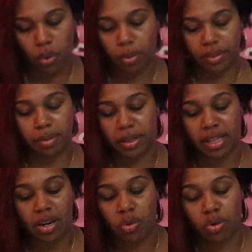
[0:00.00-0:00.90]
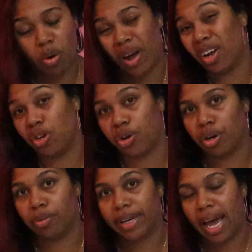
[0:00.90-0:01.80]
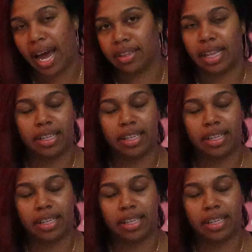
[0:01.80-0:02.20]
forward, but they don't know how you're going to react.